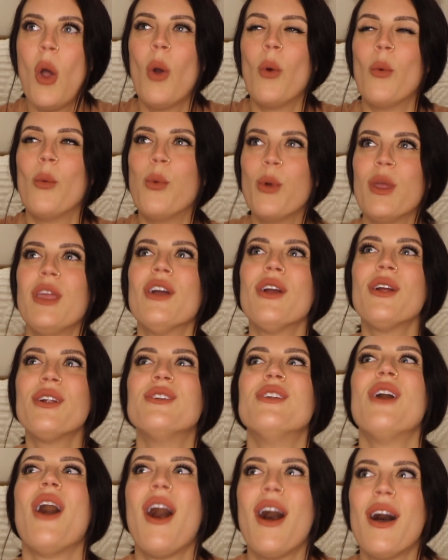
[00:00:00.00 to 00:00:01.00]
We are
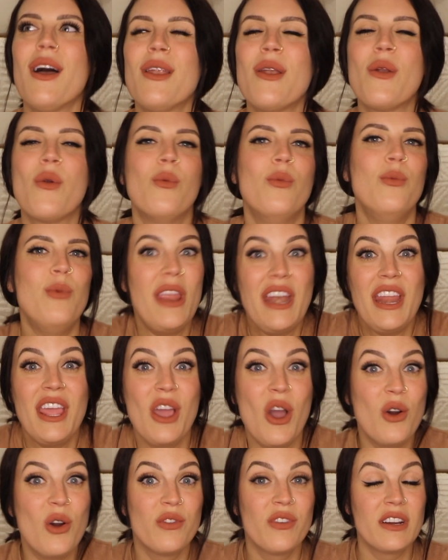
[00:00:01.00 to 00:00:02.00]
not
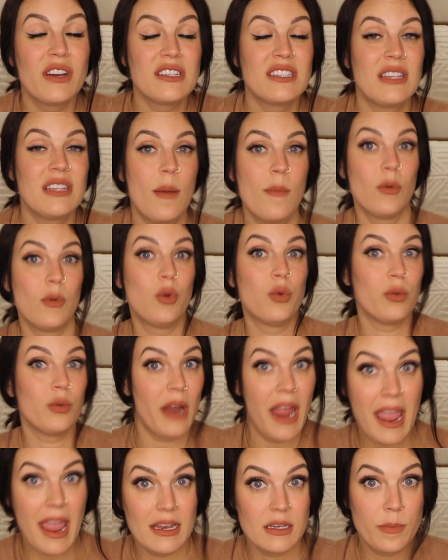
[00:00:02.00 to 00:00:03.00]
winning over some
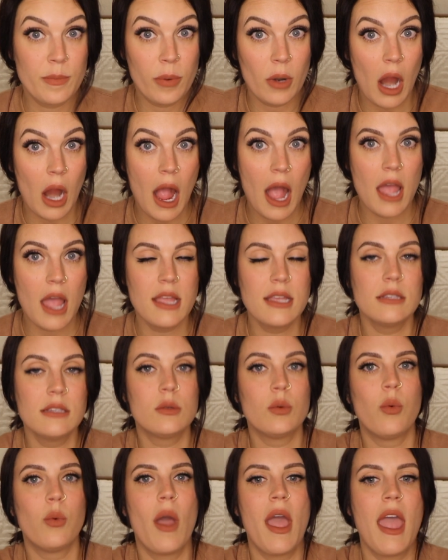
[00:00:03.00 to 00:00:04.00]
grand
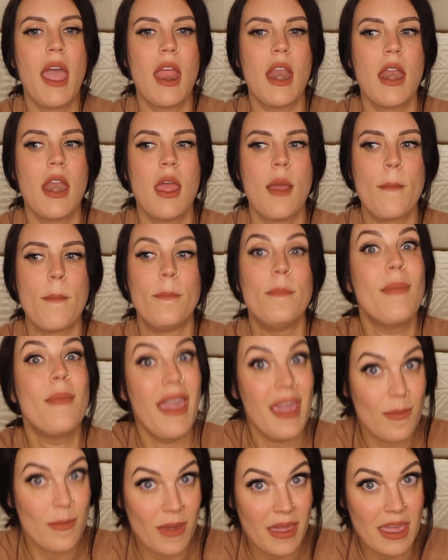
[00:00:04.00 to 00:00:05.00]
prize when
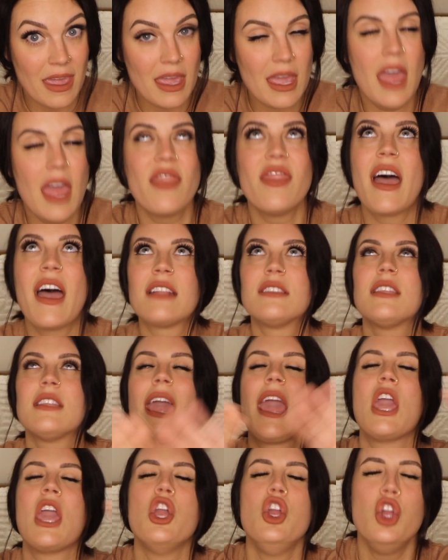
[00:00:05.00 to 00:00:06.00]
maybe, and that's
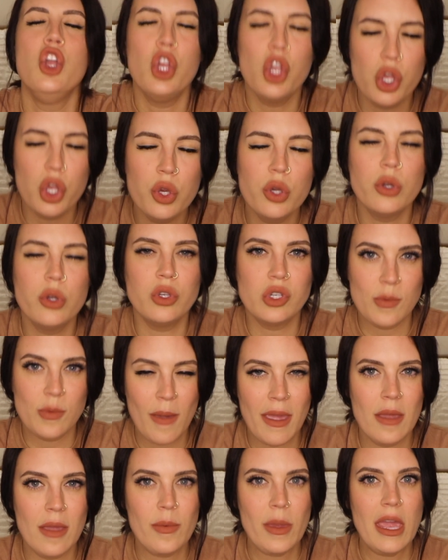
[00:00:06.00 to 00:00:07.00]
a huge
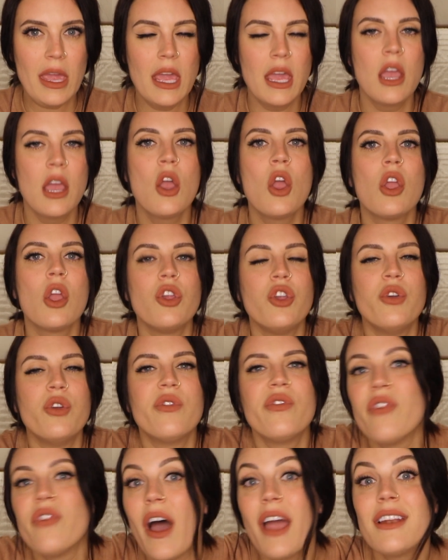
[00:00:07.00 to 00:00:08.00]
maybe, you
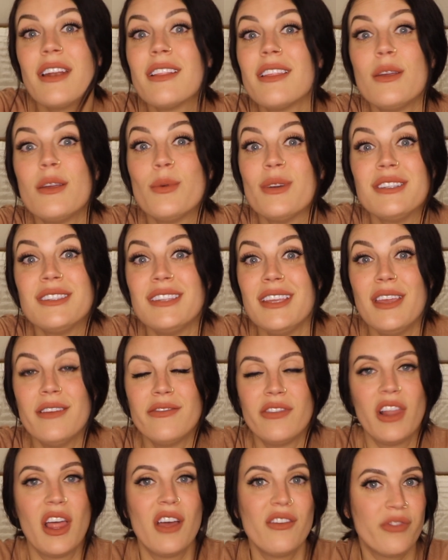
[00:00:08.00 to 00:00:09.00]
finally
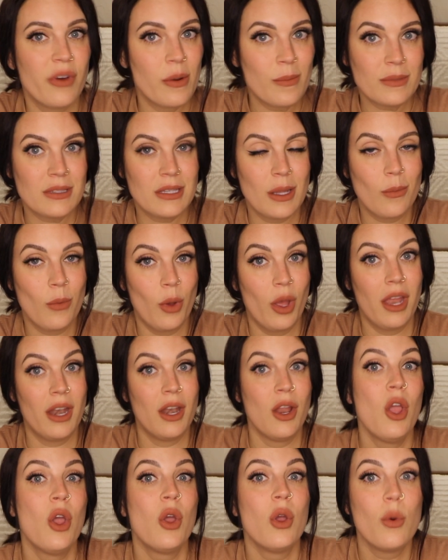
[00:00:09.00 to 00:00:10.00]
receive love from
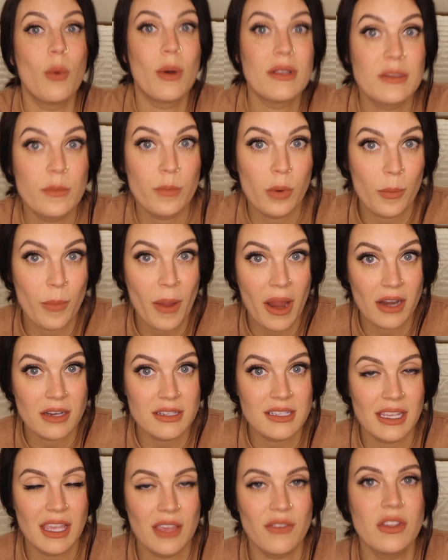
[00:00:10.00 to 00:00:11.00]
someone who wasn't prepared
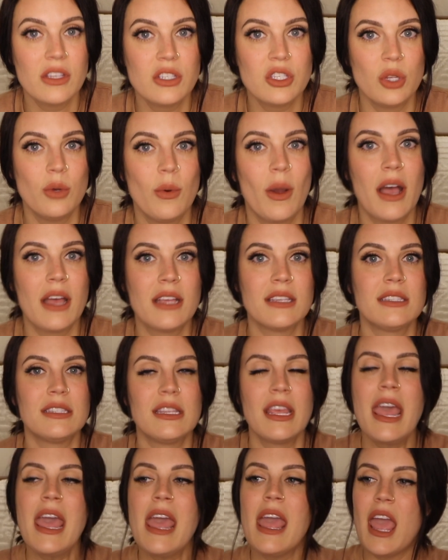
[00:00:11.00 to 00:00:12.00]
to give it to
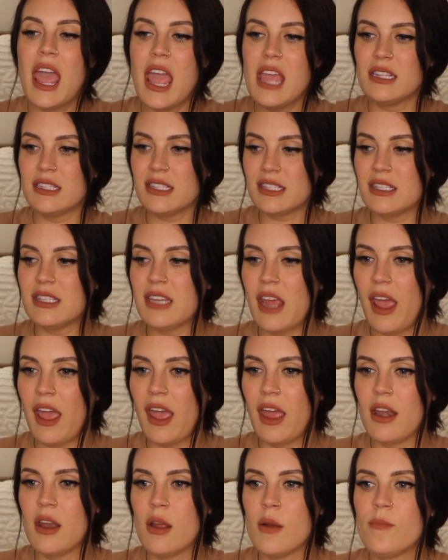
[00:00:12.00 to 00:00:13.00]
us.
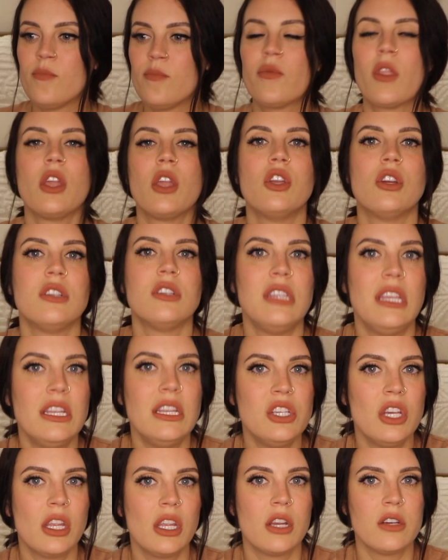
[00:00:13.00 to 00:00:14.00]
Instead, you're
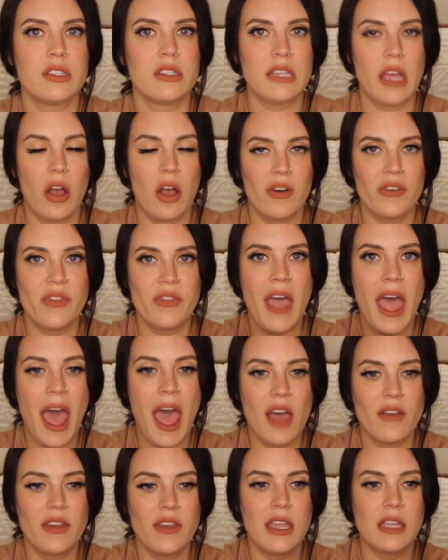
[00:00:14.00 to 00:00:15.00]
teaching yourself that
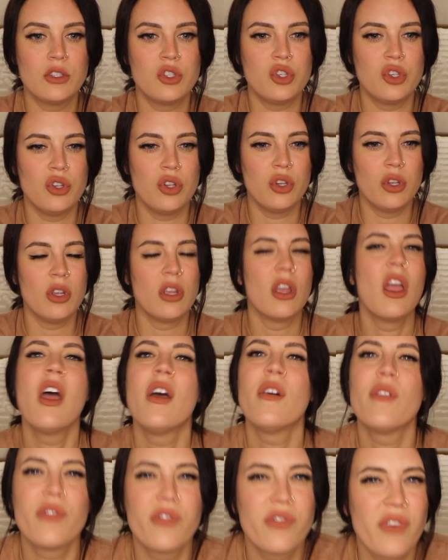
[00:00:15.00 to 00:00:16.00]
having to
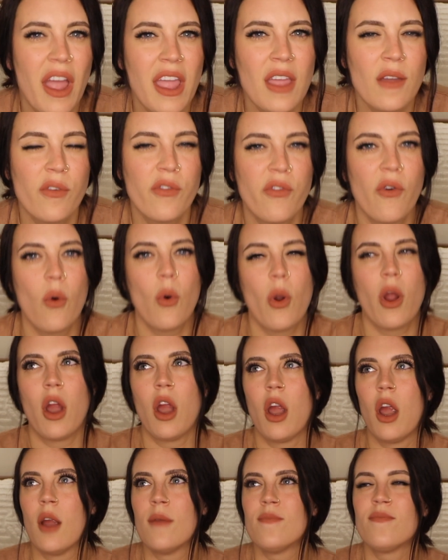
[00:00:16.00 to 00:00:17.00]
fight
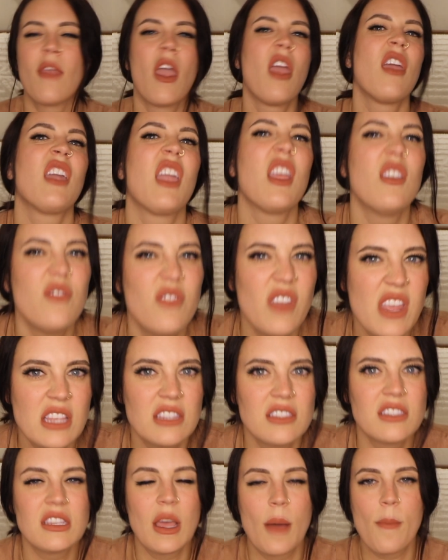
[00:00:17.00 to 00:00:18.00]
for,
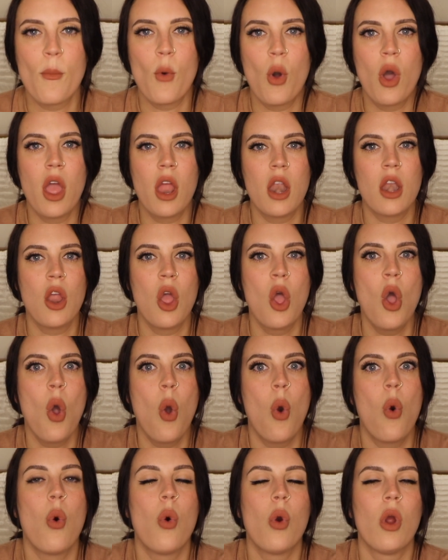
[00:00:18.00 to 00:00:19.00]
convince someone,
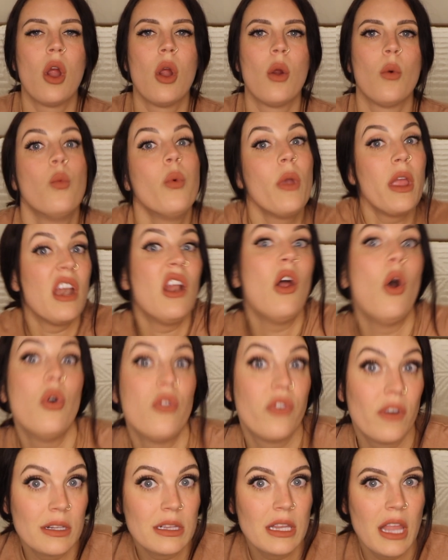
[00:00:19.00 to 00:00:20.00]
or win
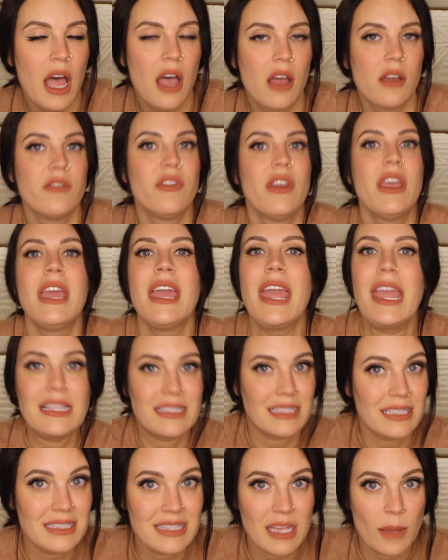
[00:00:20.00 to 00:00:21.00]
over love
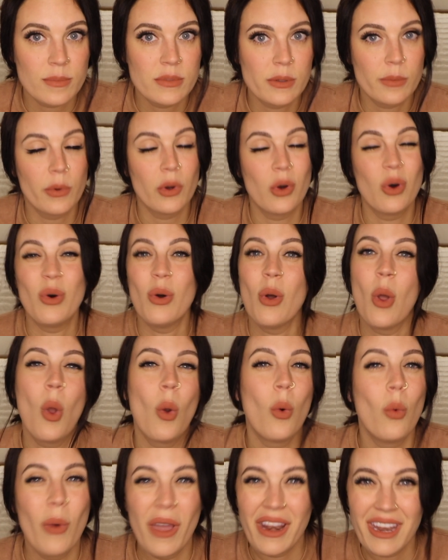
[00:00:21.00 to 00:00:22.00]
is acceptable
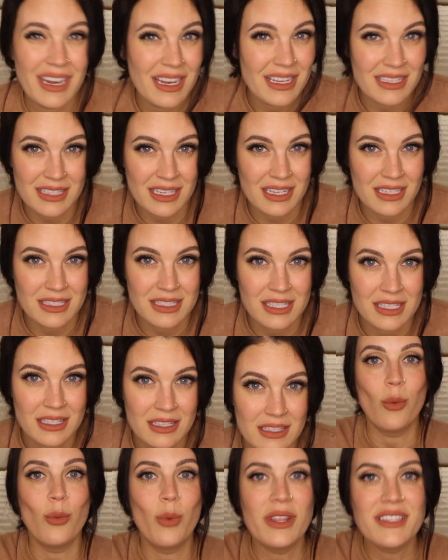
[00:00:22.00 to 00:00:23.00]
when it isn't.
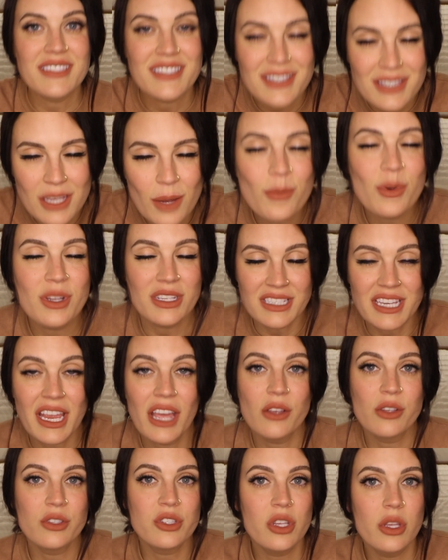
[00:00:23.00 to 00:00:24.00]
When someone
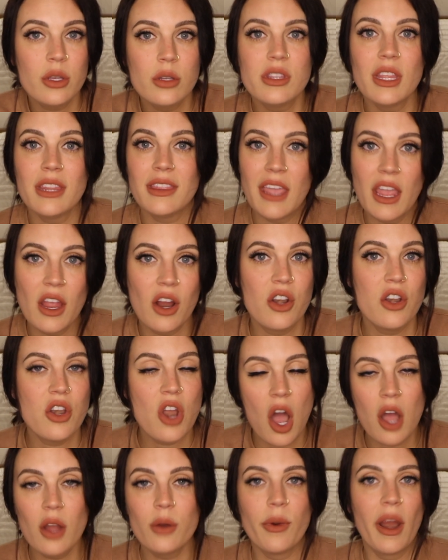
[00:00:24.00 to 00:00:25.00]
tells you that they are
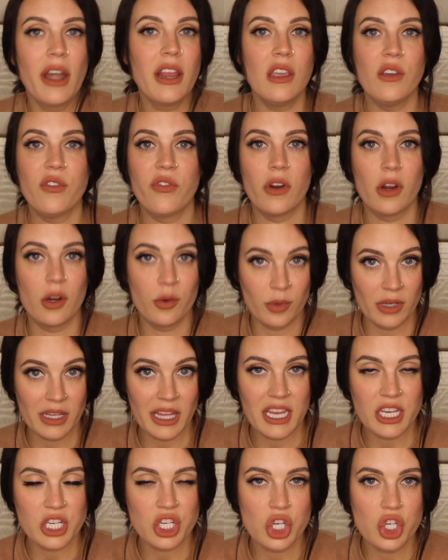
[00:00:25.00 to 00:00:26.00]
not ready for a
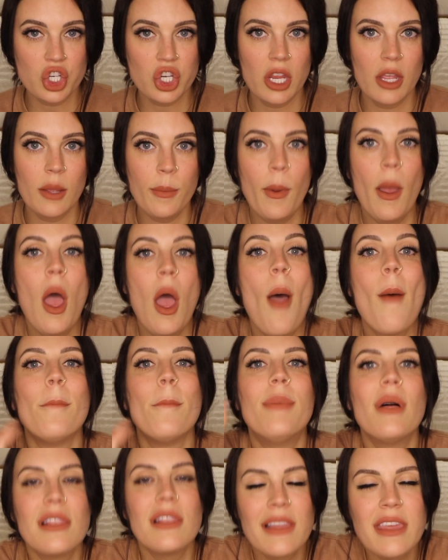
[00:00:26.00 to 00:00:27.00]
relationship,
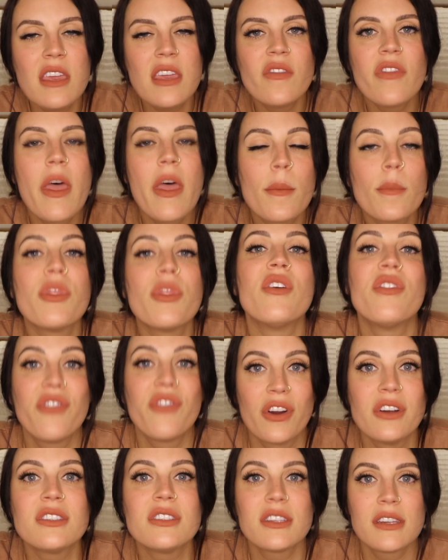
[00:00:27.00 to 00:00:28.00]
believe them the
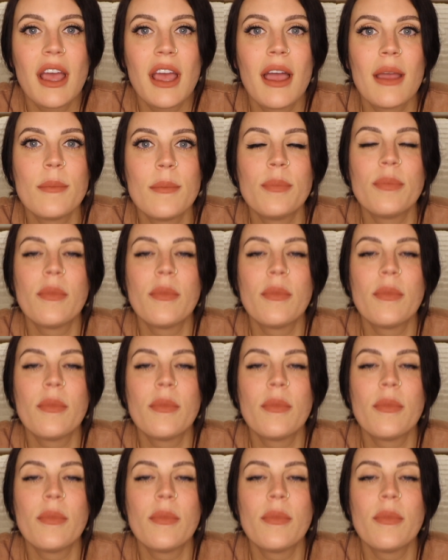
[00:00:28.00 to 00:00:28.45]
first time.